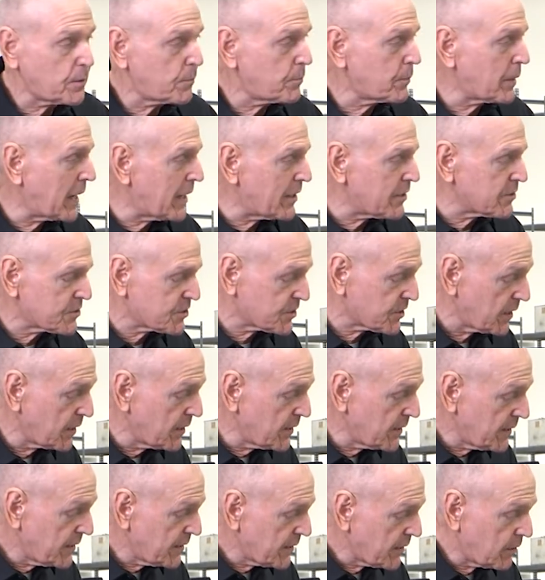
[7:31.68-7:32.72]
amounts
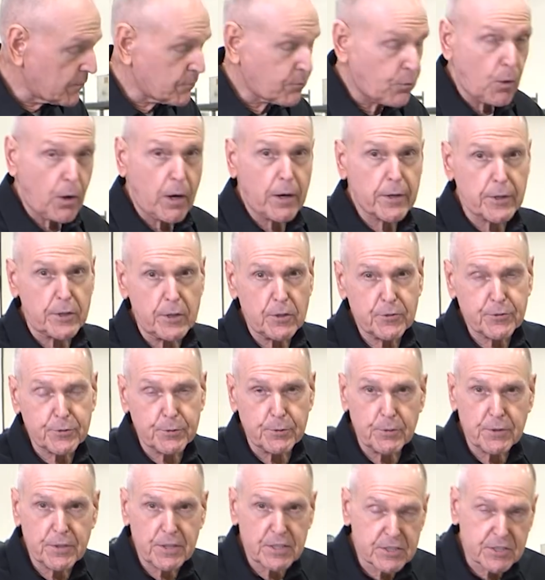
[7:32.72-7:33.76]
of water
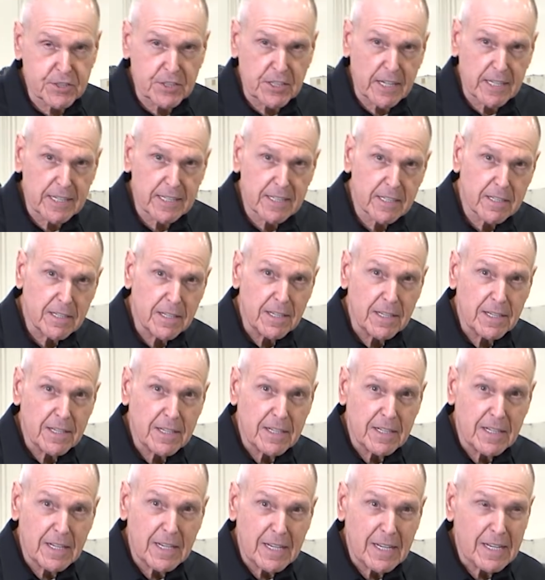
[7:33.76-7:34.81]
through this thing
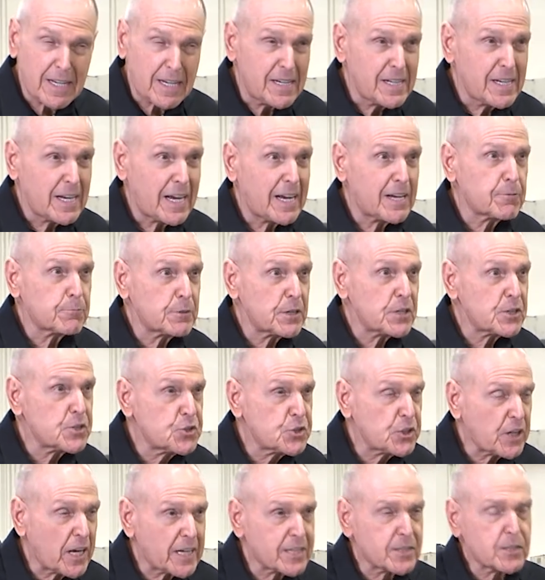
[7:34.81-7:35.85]
and
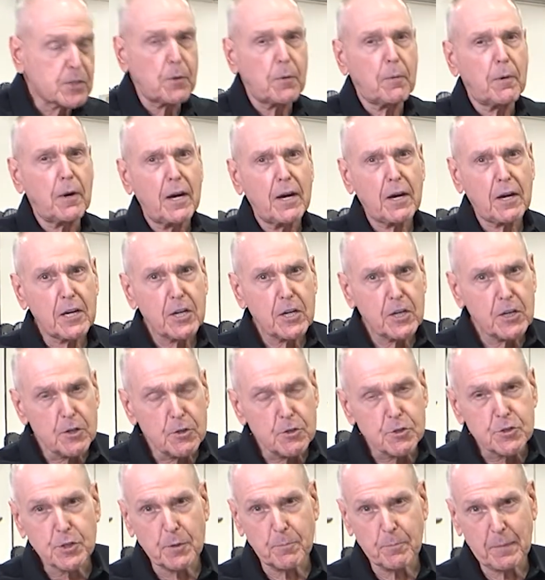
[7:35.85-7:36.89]
reject
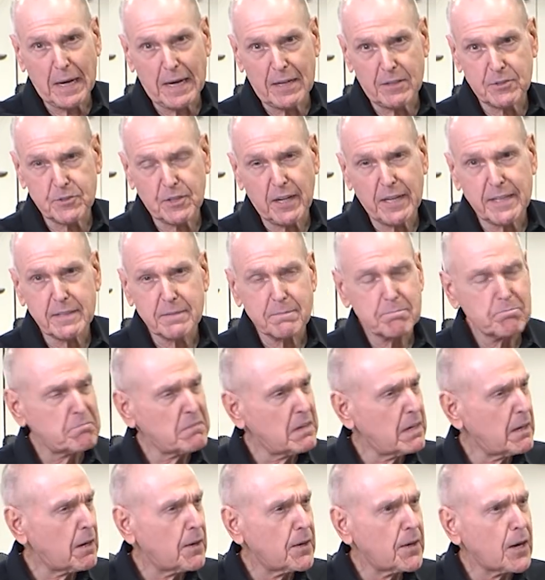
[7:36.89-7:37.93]
huge amounts, like
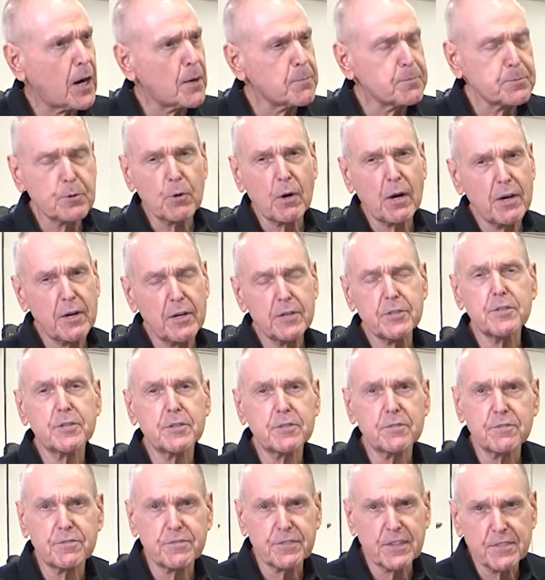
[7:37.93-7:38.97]
up to
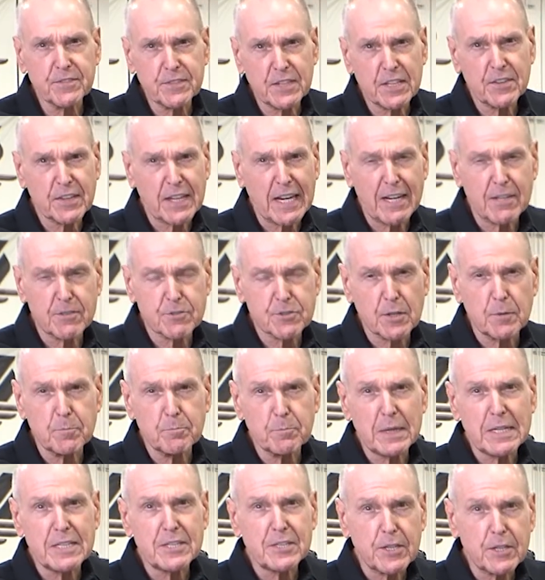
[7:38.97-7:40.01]
150,000
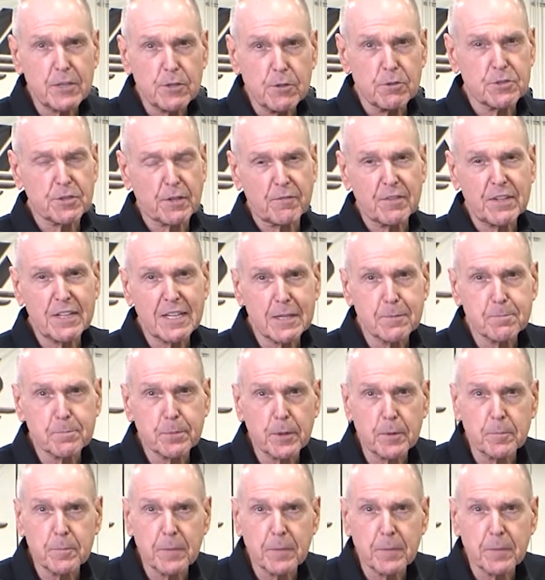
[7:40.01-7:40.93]
BTUs of heat per